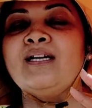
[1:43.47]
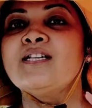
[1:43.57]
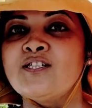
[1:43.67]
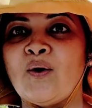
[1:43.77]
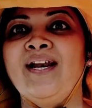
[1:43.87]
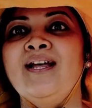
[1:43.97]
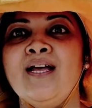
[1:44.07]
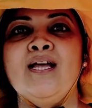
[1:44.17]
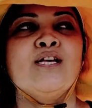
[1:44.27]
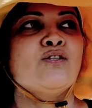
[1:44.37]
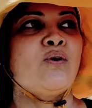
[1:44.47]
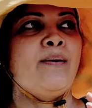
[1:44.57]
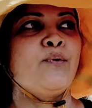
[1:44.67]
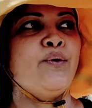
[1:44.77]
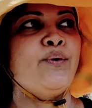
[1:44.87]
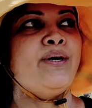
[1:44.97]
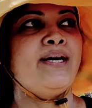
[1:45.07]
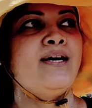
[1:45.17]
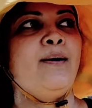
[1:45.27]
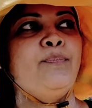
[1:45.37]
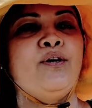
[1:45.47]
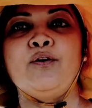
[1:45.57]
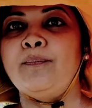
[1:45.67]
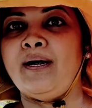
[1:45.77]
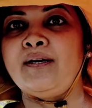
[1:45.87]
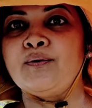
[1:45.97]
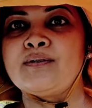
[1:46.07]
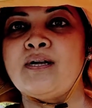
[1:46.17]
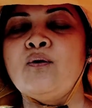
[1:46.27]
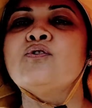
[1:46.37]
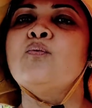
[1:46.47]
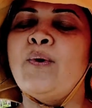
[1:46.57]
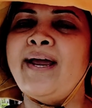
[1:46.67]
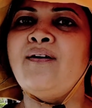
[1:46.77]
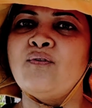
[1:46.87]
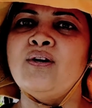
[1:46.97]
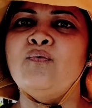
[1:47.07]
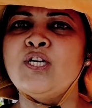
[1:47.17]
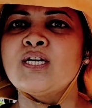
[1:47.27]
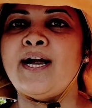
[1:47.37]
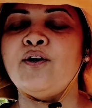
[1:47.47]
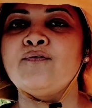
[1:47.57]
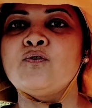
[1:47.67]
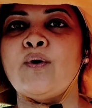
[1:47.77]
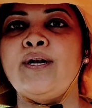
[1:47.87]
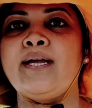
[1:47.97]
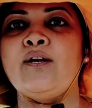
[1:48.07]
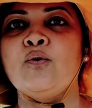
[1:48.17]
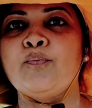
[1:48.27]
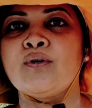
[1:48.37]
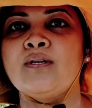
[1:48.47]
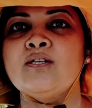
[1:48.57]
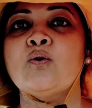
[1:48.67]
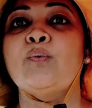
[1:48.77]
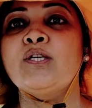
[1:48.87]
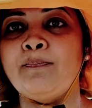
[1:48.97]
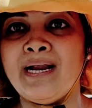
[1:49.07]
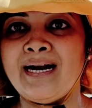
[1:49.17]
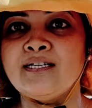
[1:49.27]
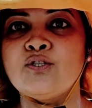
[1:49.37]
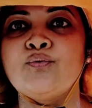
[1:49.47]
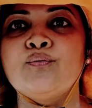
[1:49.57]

soil. So I'm going to dig up the tomatoes now. So in which kind of soil can you put this, or which plants